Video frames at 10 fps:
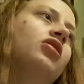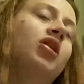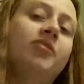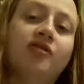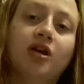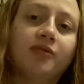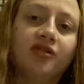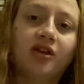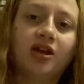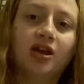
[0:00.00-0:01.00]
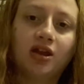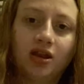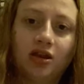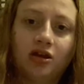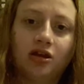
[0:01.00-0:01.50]
a couple of times a
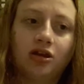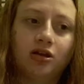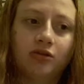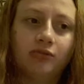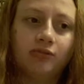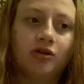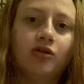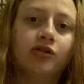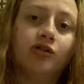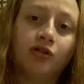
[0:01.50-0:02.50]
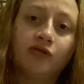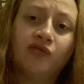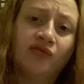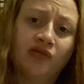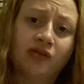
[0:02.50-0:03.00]
day, on and off
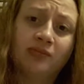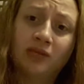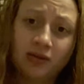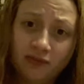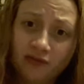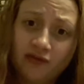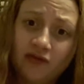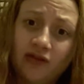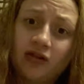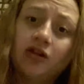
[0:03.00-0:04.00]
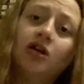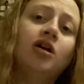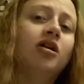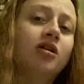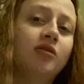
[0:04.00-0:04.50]
for a month.
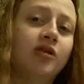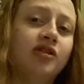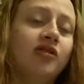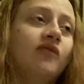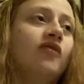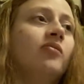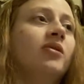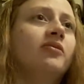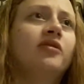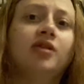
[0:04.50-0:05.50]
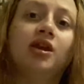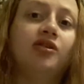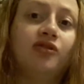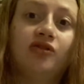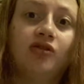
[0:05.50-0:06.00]
When he turned 4 months, he
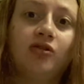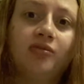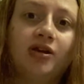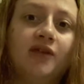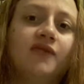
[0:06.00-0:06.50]
just stopped. I